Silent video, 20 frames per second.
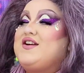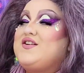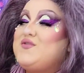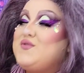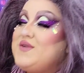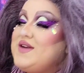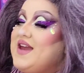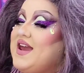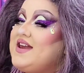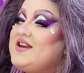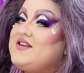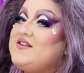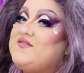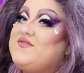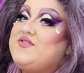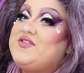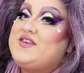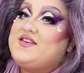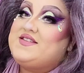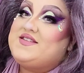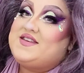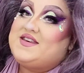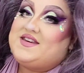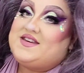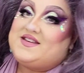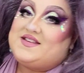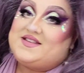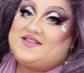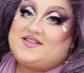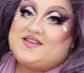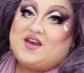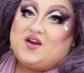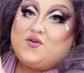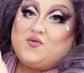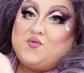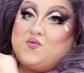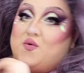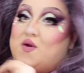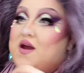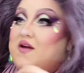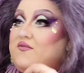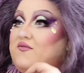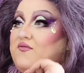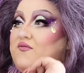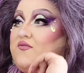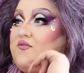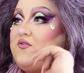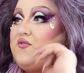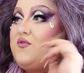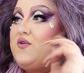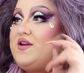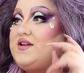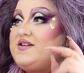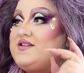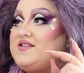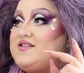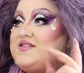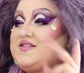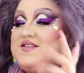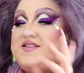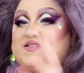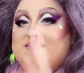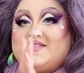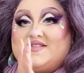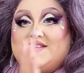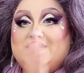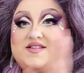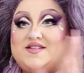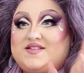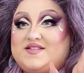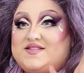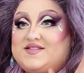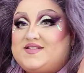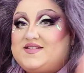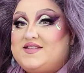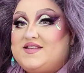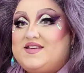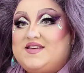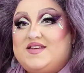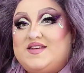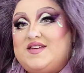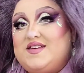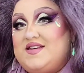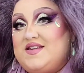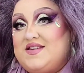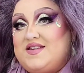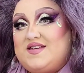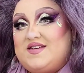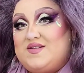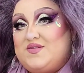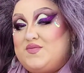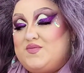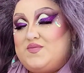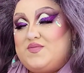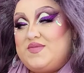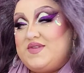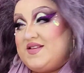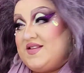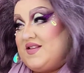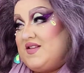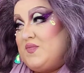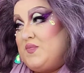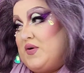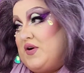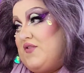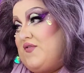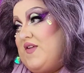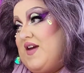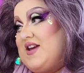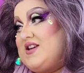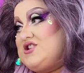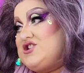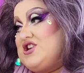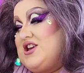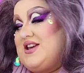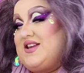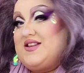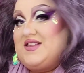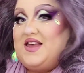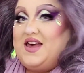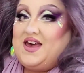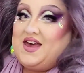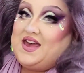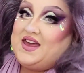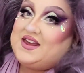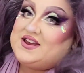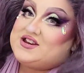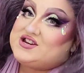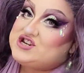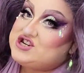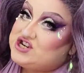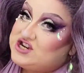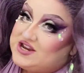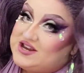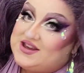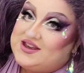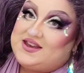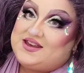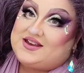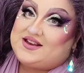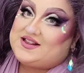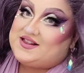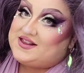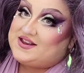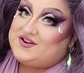creative. This is reverent. This is perfection. Like she's